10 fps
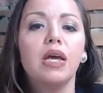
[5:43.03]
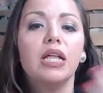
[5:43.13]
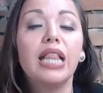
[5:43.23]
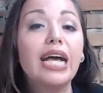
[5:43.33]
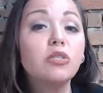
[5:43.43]

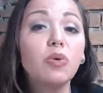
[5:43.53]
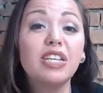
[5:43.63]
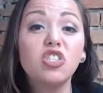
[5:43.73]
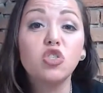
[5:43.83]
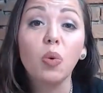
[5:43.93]
Last one
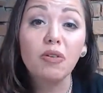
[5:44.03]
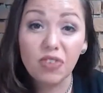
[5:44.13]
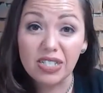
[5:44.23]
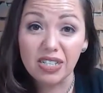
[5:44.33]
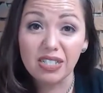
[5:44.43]
is store
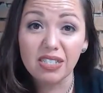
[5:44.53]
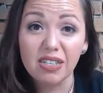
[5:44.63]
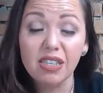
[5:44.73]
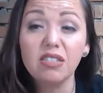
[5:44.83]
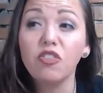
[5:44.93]
visits.
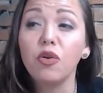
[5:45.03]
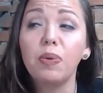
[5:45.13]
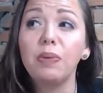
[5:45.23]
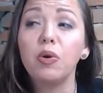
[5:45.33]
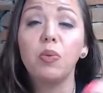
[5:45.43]
This is for
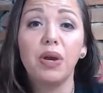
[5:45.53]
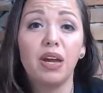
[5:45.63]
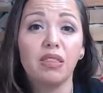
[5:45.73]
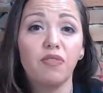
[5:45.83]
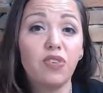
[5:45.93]
people
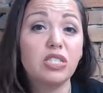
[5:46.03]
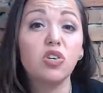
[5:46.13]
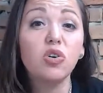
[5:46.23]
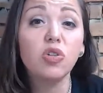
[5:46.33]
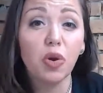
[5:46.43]
with
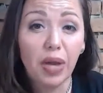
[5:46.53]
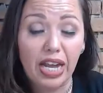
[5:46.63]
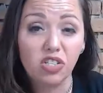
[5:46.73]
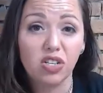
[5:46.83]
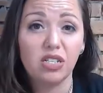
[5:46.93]
physical
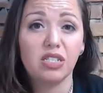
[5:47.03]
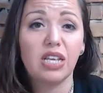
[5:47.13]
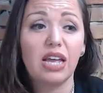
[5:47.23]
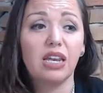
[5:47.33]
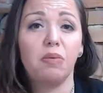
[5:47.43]
locations
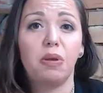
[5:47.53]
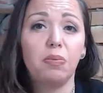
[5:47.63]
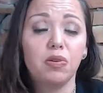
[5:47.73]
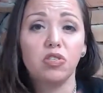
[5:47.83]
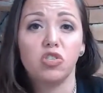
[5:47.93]
and getting
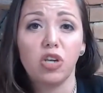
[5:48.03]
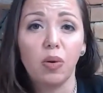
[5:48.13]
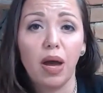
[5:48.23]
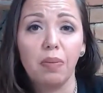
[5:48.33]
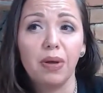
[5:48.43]
people to show
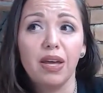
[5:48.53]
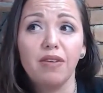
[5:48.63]
up.